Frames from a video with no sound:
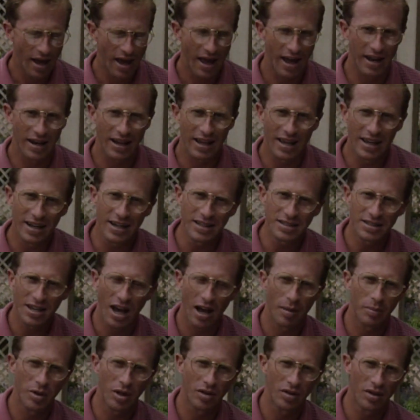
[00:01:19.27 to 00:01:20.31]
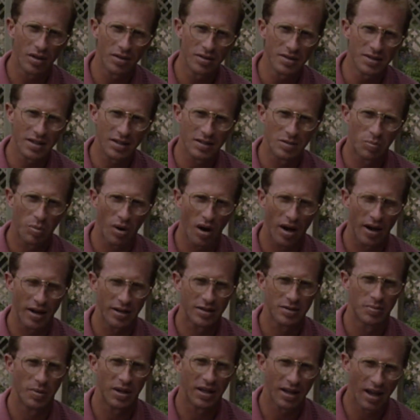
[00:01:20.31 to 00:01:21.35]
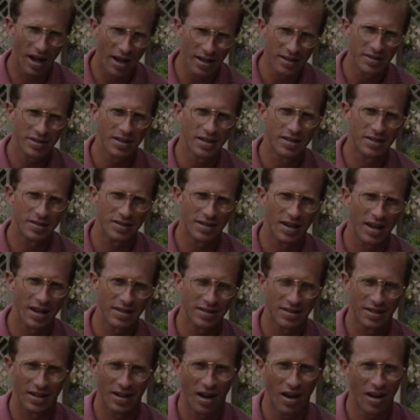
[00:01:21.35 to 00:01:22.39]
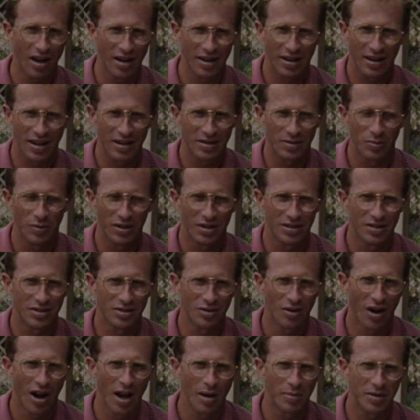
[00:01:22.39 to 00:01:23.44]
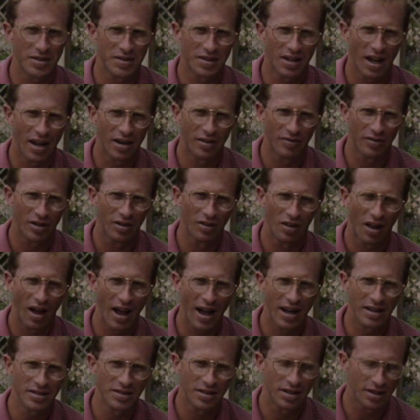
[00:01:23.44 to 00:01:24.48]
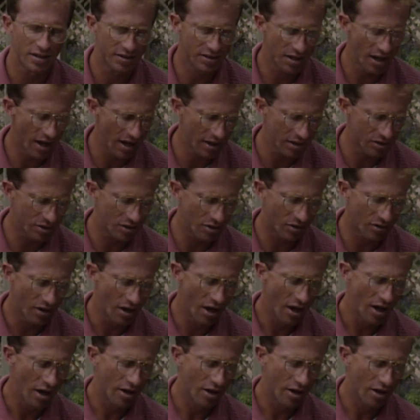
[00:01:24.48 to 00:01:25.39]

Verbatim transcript: And anytime you use these products, because it is dusted on, and as we described, it's kind of glassy in texture,